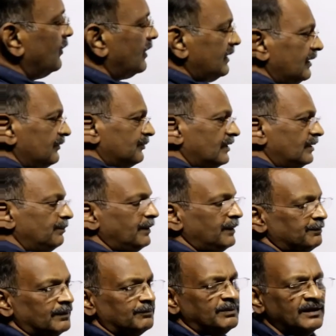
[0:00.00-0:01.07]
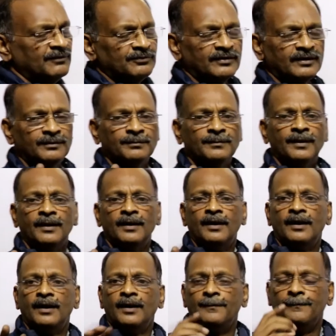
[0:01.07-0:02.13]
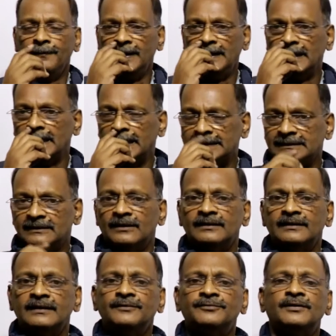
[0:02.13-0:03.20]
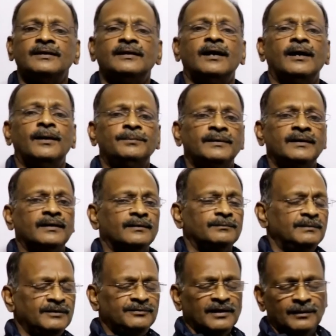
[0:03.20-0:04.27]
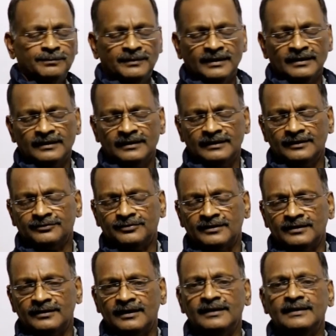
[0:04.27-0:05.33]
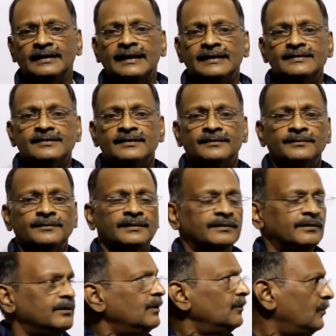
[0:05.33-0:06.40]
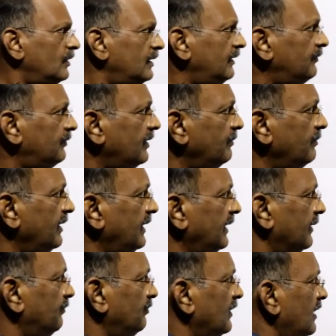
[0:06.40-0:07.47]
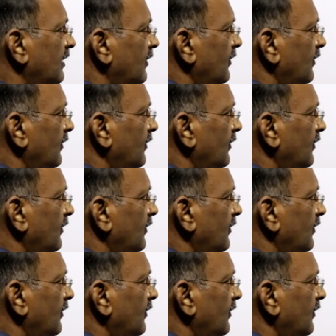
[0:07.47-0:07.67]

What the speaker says: For different media has got different optically differently denser for different media.